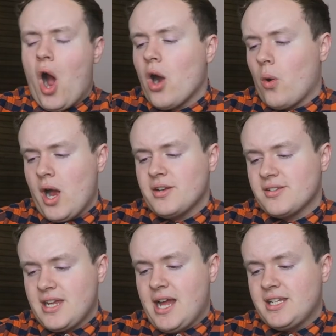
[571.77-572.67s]
can't quite
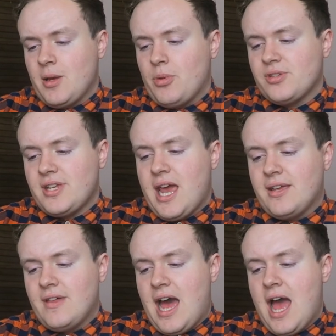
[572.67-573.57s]
understand it, but
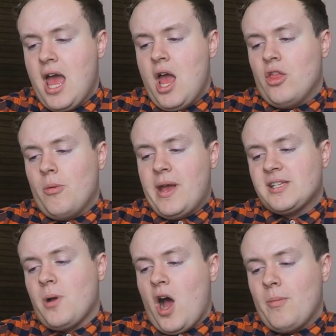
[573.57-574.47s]
saying that the
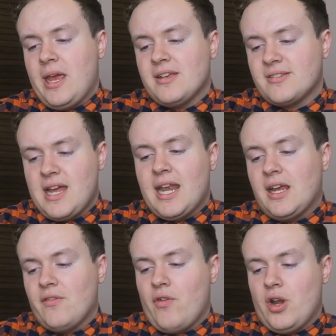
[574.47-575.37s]
best part of me is
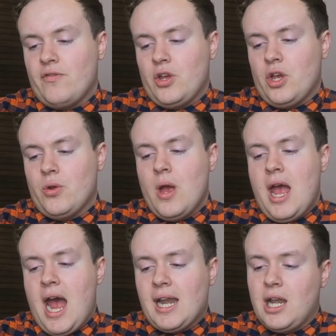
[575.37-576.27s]
standing in front of you
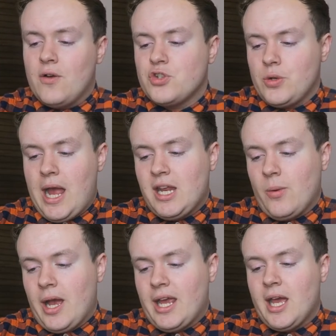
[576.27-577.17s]
and loves you
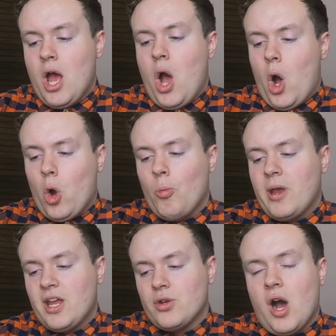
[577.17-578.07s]
anyway. Hold
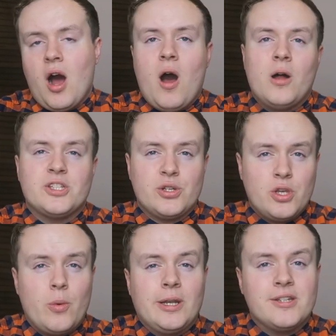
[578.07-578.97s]
me in your heart till
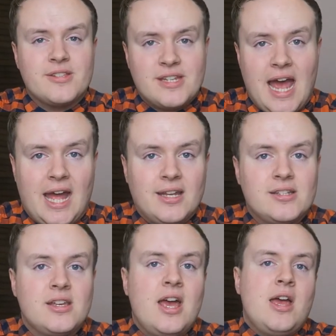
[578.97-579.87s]
you
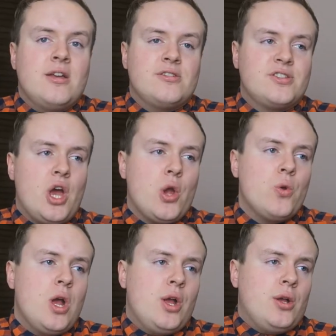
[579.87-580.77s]
understand.
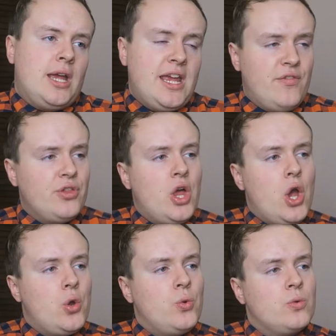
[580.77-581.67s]
So even
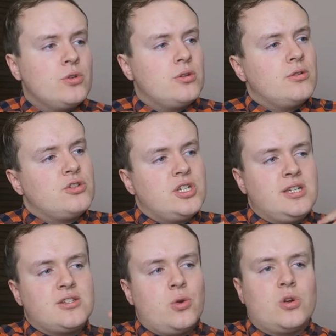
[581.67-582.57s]
though
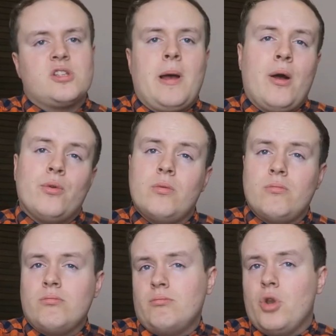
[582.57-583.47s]
she talks about
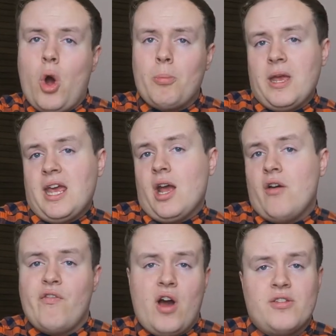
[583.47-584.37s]
not being
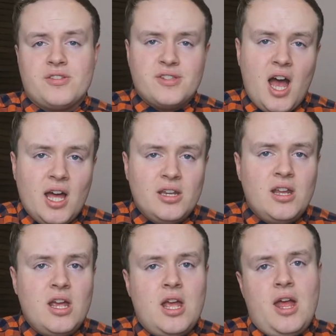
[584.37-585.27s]
her father's son,